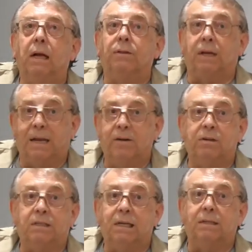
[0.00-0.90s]
at the
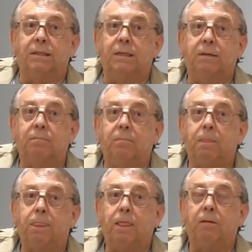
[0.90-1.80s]
Carer Centre
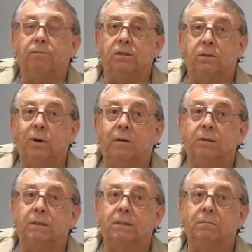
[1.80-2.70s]
for 2
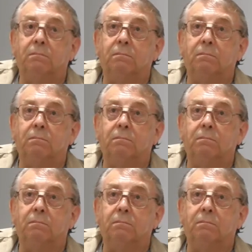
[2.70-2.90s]
hours,